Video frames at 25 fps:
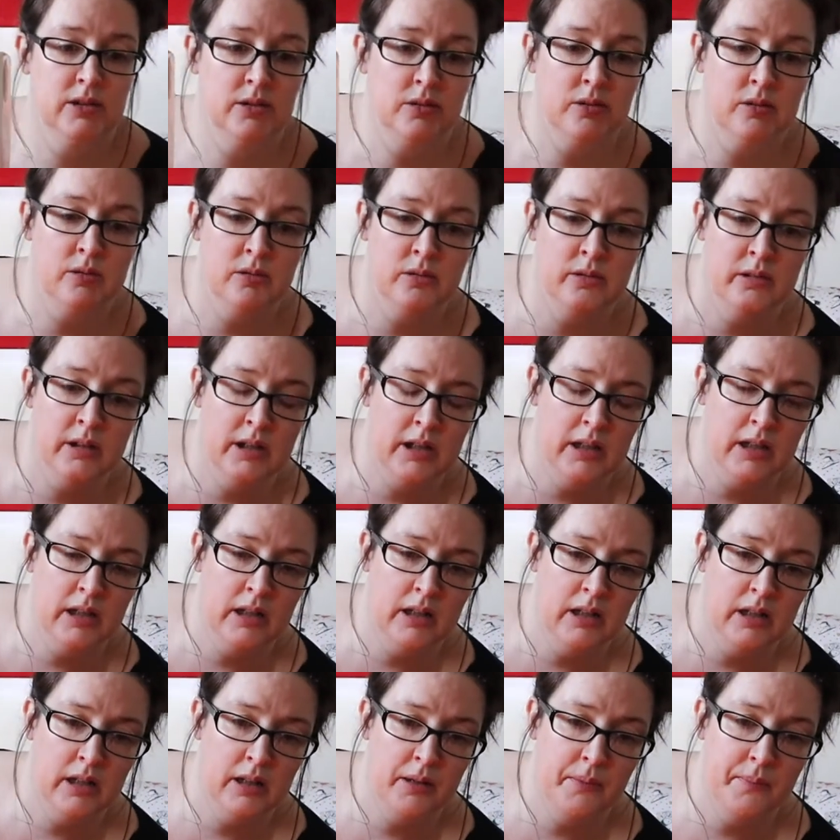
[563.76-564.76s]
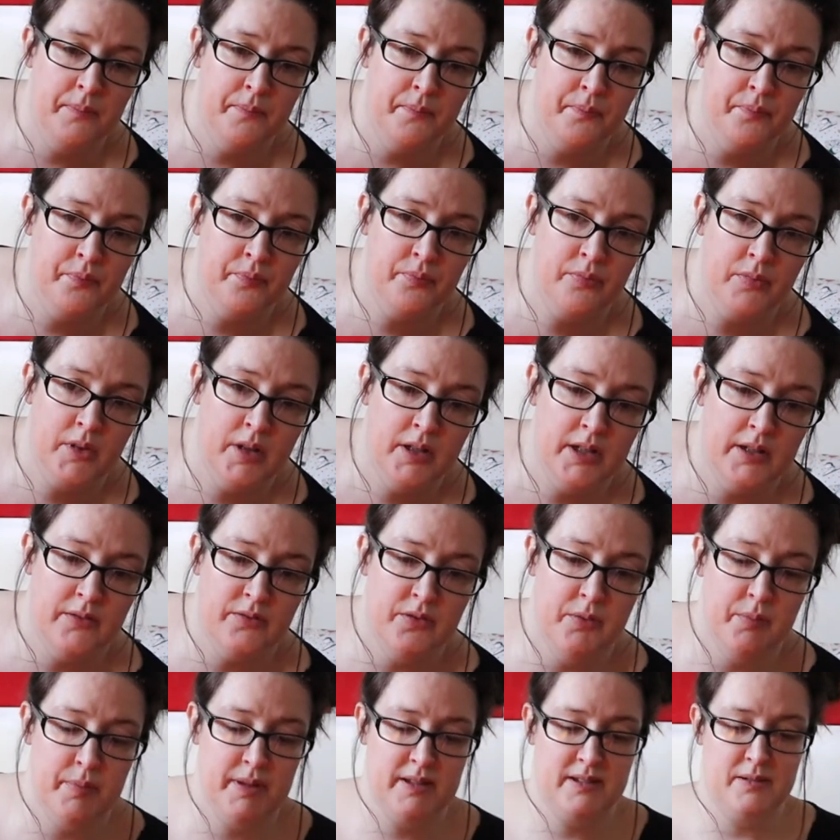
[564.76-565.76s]
all the
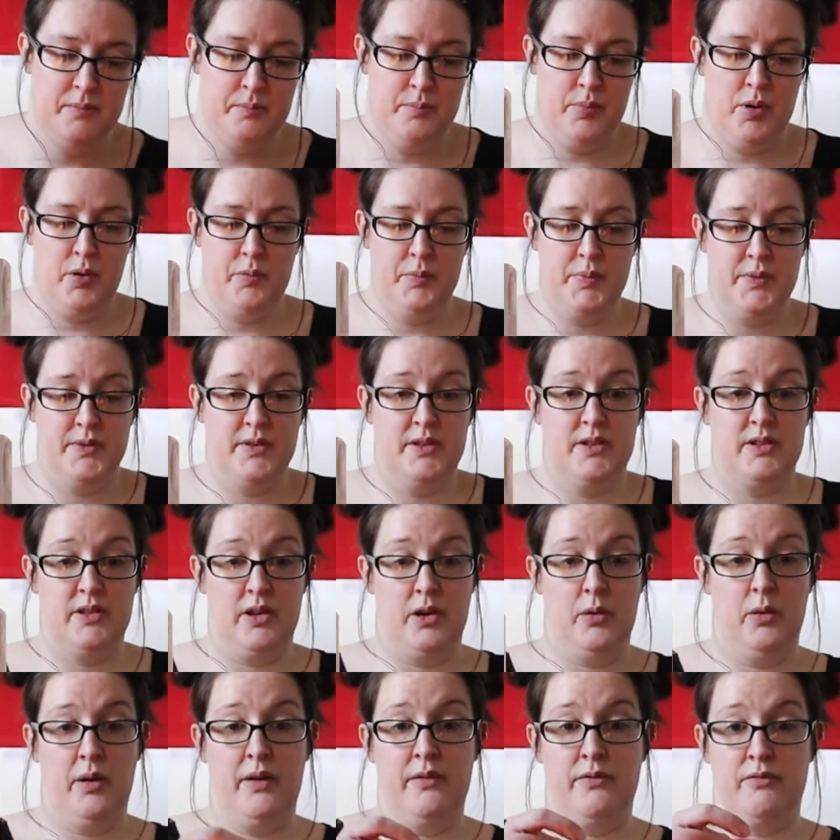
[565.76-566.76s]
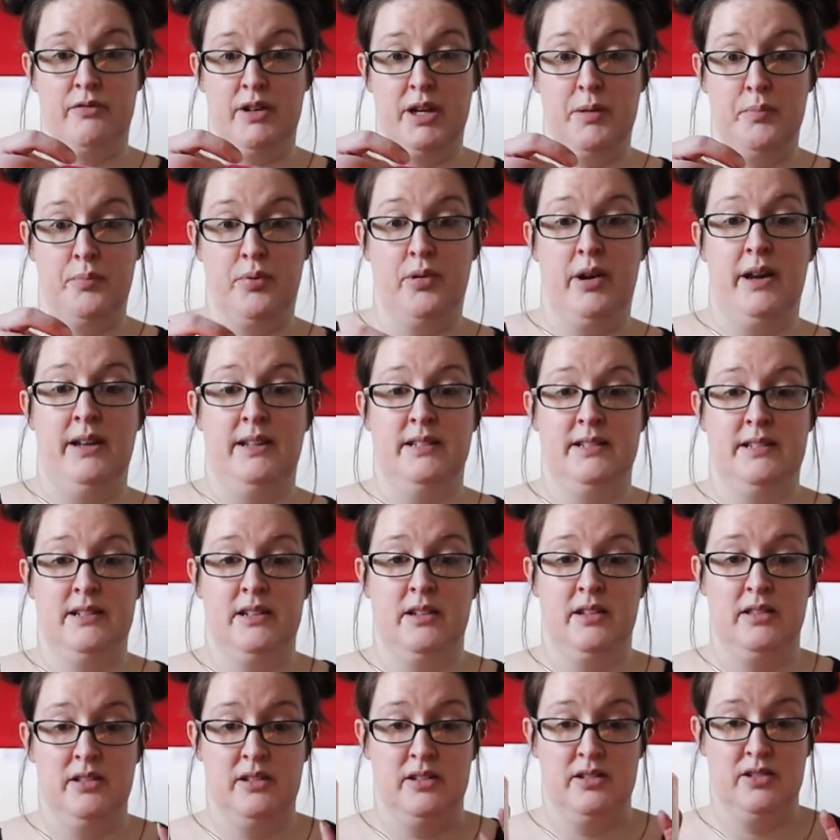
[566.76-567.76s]
different bits and bobs. So I've
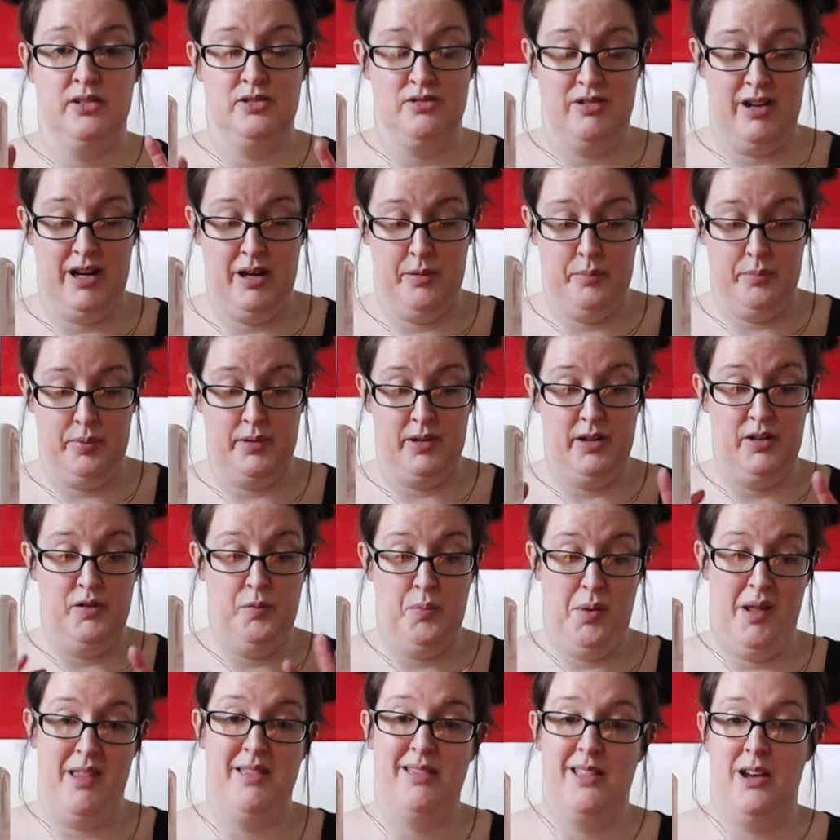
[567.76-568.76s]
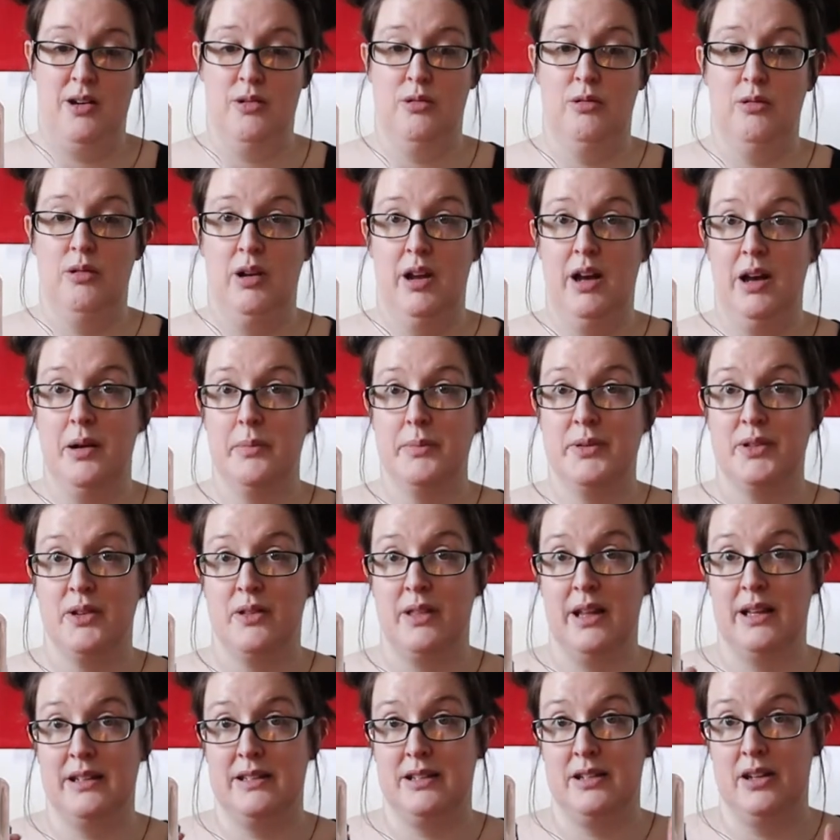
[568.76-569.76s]
repressed the strap and I've pinned that all up, so
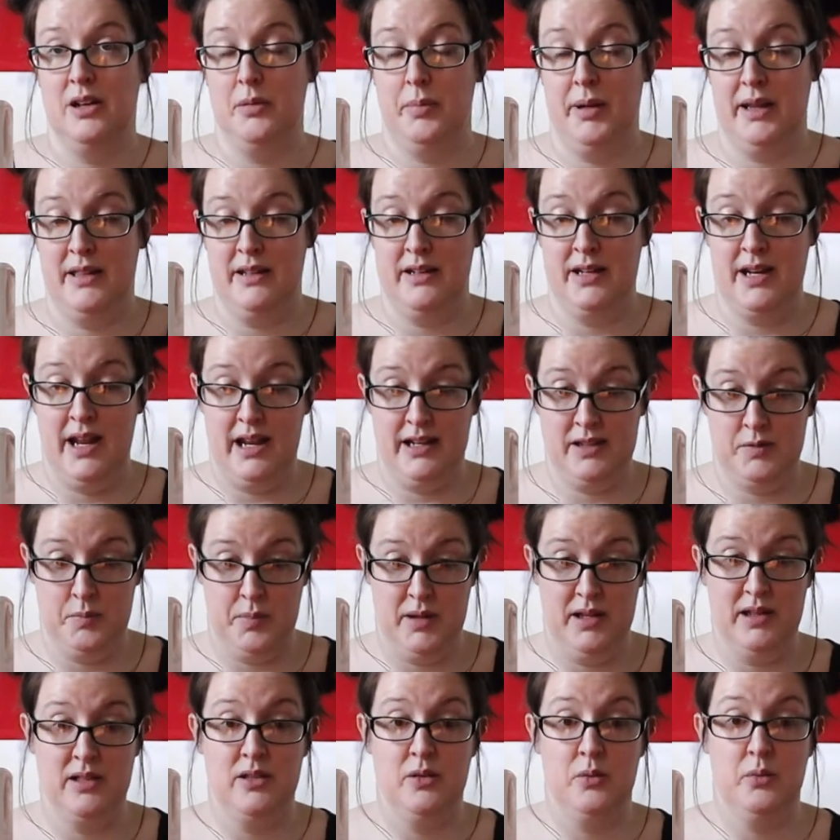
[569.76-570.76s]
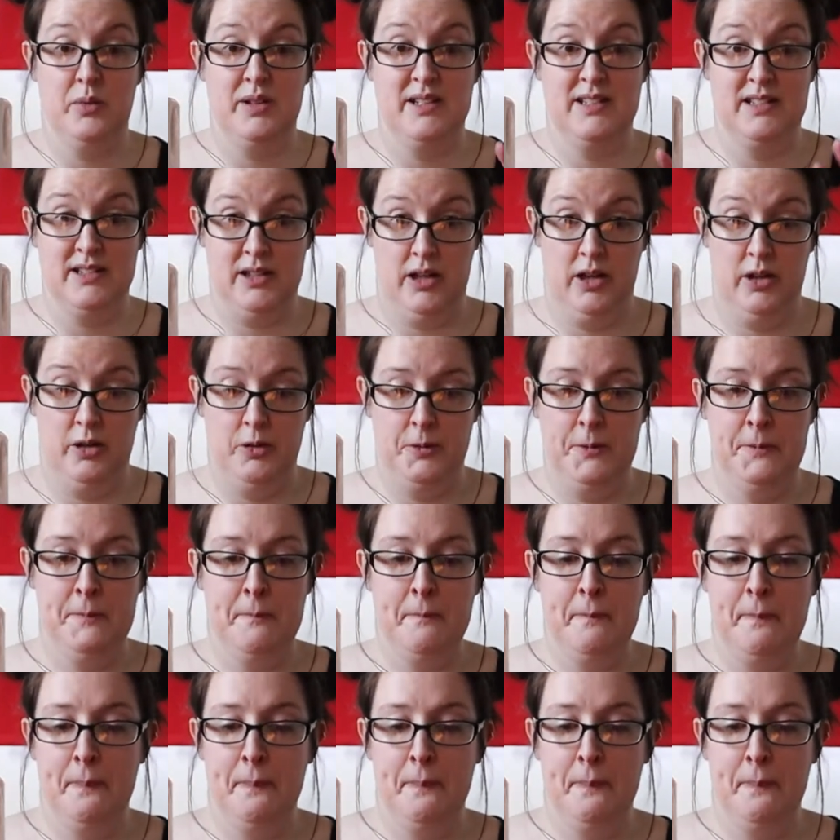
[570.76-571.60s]
that's going to be the next bit that we sew.